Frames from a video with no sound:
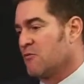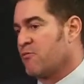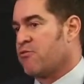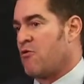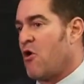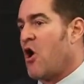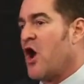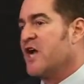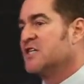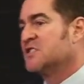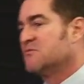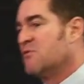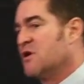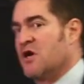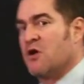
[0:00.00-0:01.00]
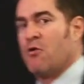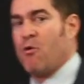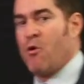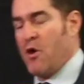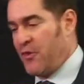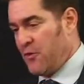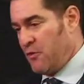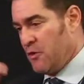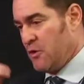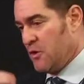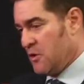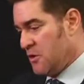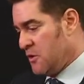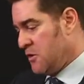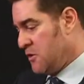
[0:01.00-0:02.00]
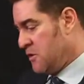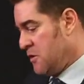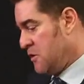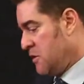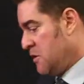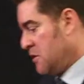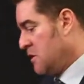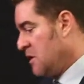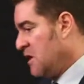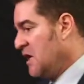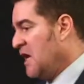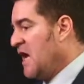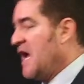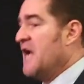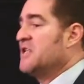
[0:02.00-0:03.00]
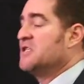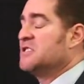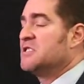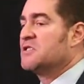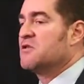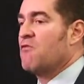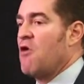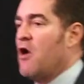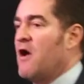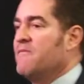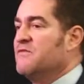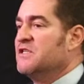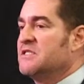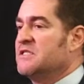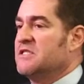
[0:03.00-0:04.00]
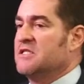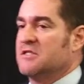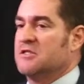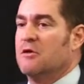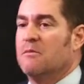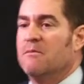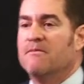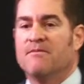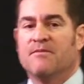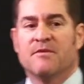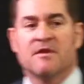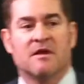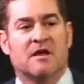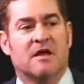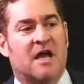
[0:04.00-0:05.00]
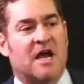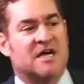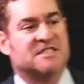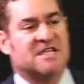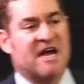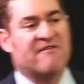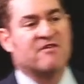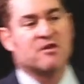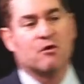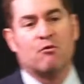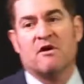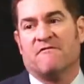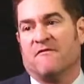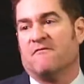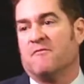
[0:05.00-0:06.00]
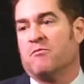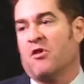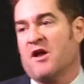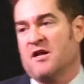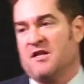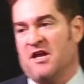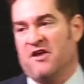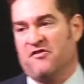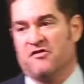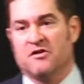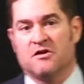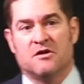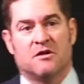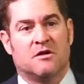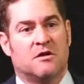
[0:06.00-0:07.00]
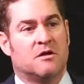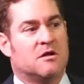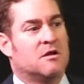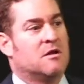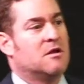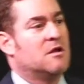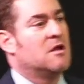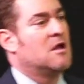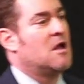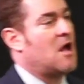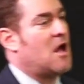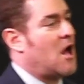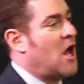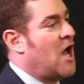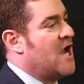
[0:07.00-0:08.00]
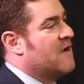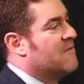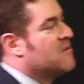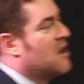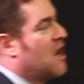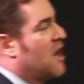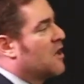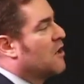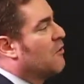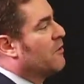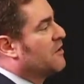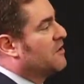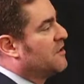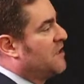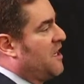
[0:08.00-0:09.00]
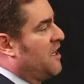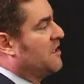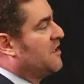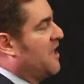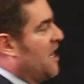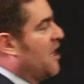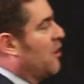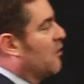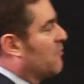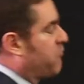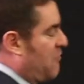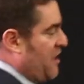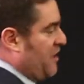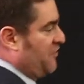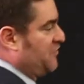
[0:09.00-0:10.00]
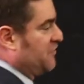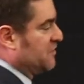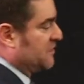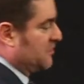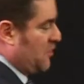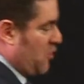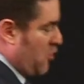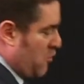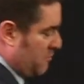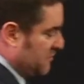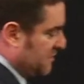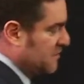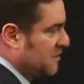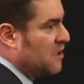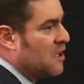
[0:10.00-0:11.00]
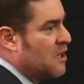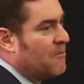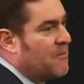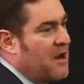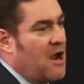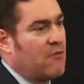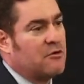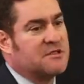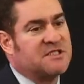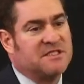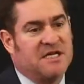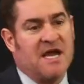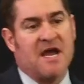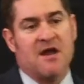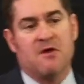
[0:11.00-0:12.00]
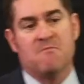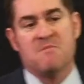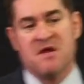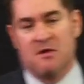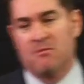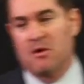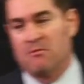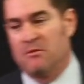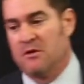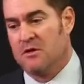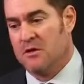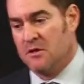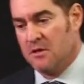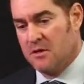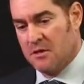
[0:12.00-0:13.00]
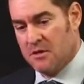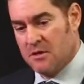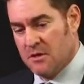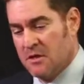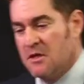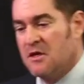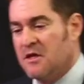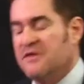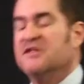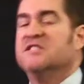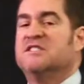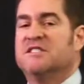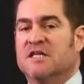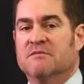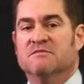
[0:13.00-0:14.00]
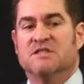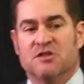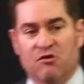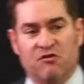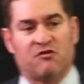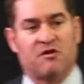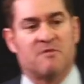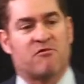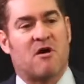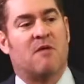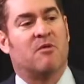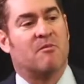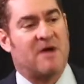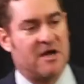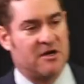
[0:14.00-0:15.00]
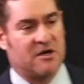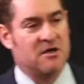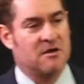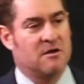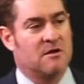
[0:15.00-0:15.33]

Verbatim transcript: Prize winning author, had described this system as having the whiff of a plantation. I am not going to take Taylor Branch's terms, but I will say at a minimum, this seems hugely problematic.